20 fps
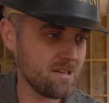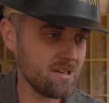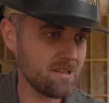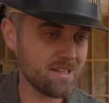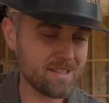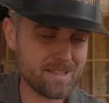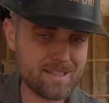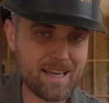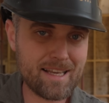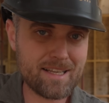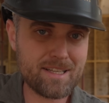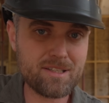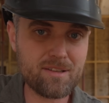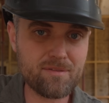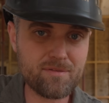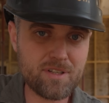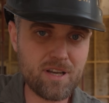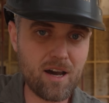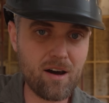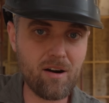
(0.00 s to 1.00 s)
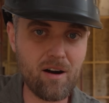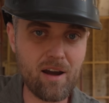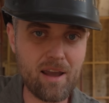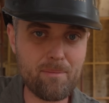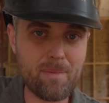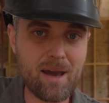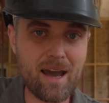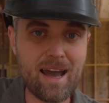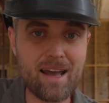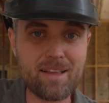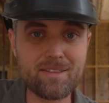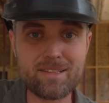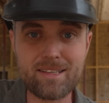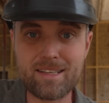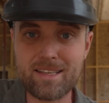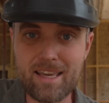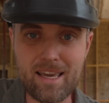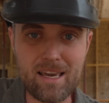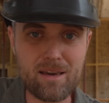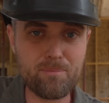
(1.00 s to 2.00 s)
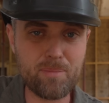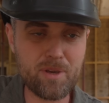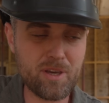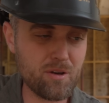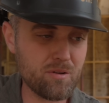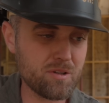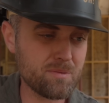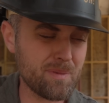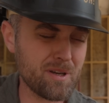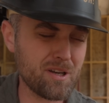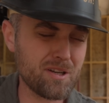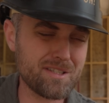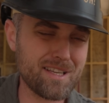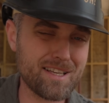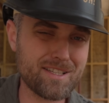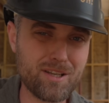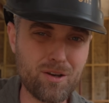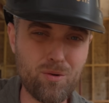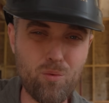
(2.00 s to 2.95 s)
the test of time and get abused because they're